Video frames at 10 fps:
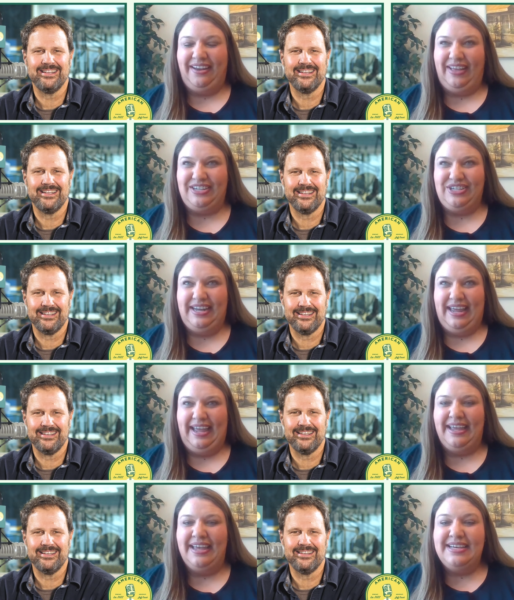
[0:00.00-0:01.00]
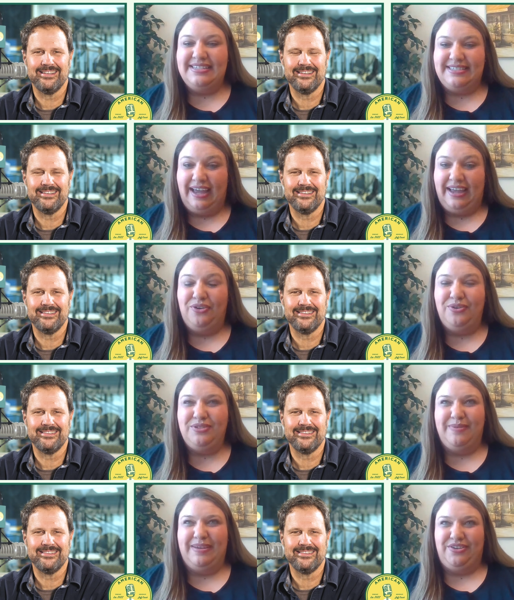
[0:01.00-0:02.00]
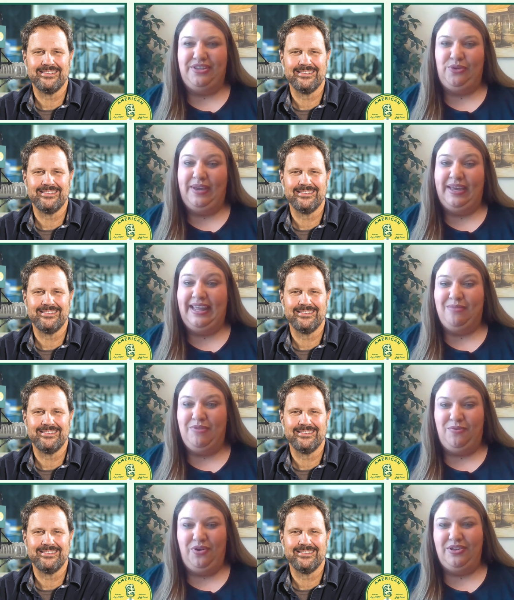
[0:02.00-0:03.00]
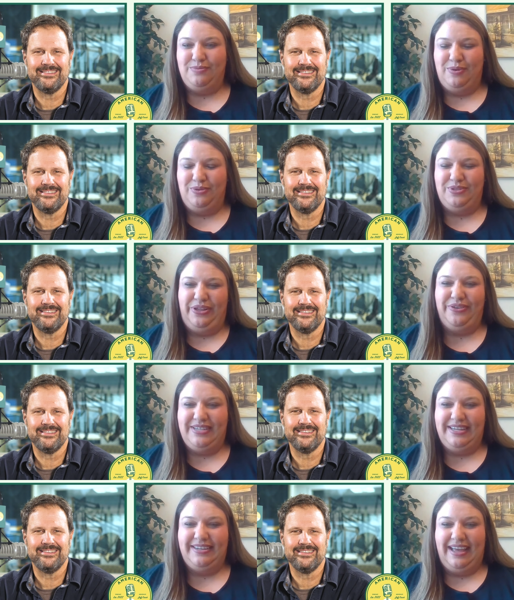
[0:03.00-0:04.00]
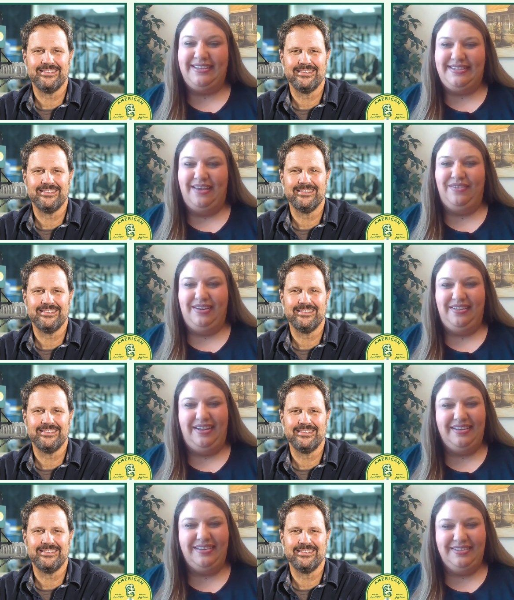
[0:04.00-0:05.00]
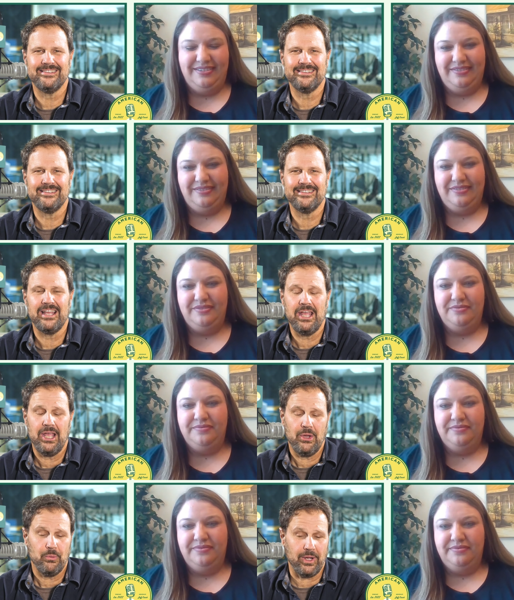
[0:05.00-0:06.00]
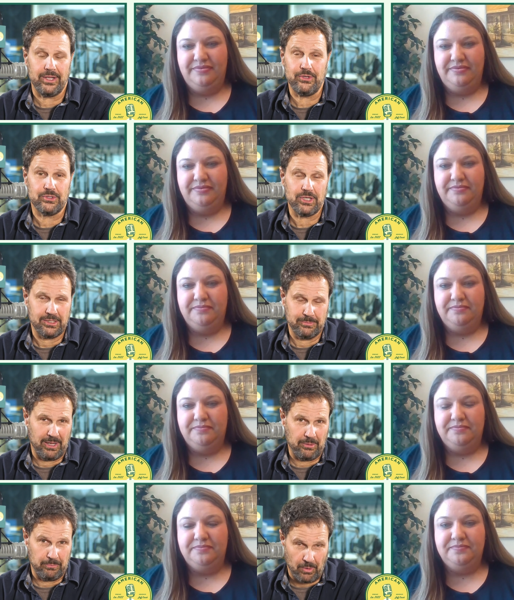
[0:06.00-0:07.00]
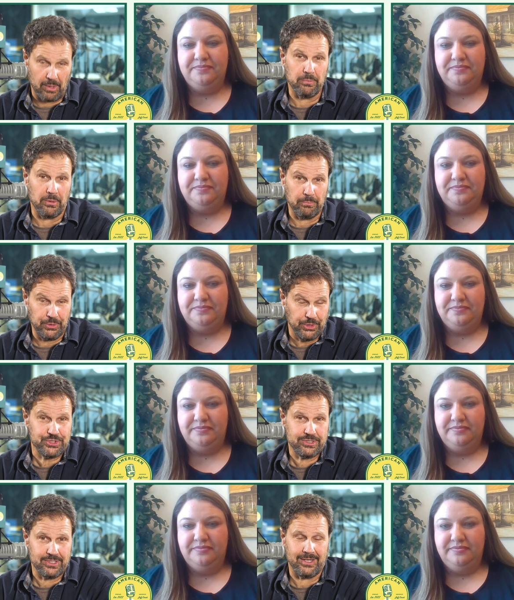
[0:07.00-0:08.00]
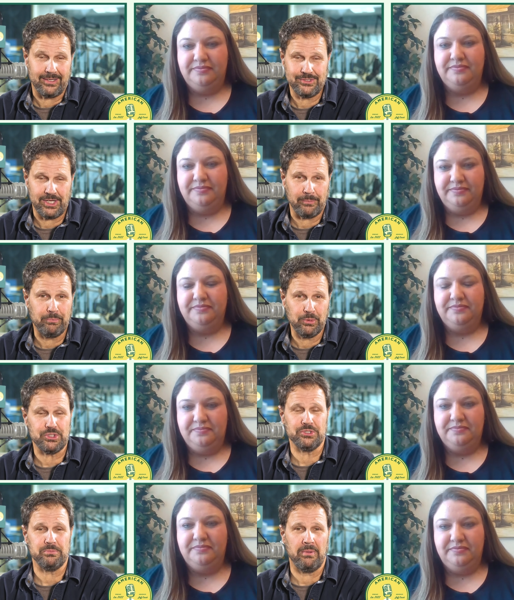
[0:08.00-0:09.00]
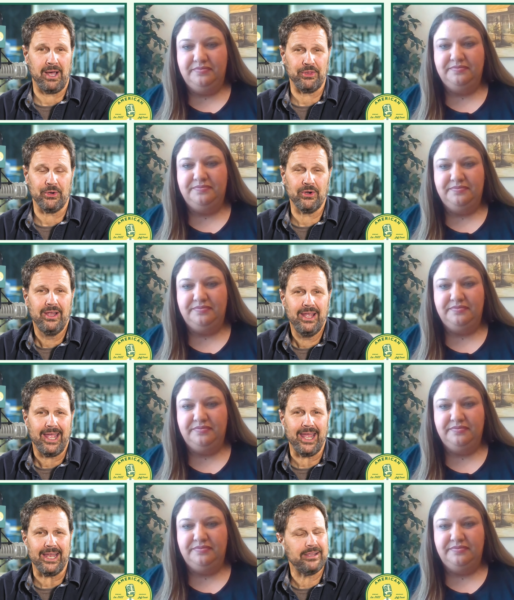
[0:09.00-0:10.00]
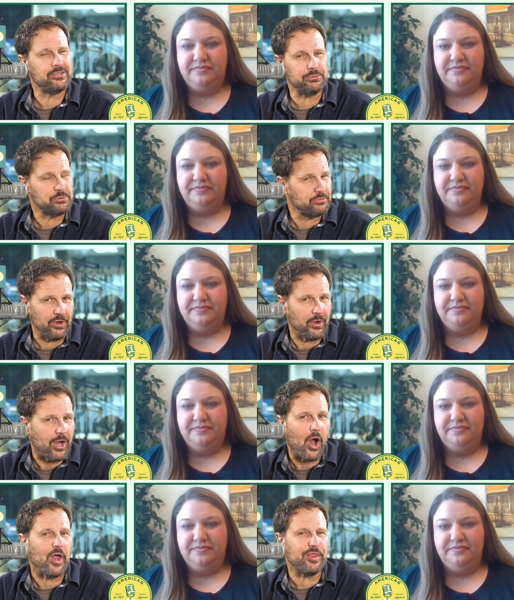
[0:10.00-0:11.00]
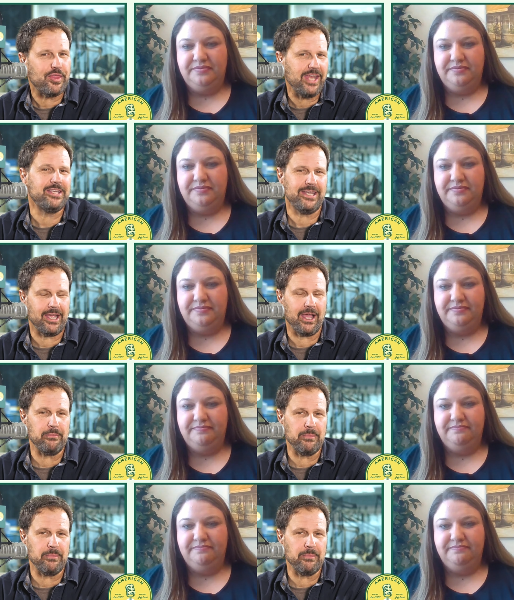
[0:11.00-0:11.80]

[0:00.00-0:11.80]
Speaker 1: that election day cycle to make sure that you get in before those polls close at 7 o'clock.
Speaker 2: Well, you talked about Barbara Bush, Jeb Bush's mother, and she was very authentic. I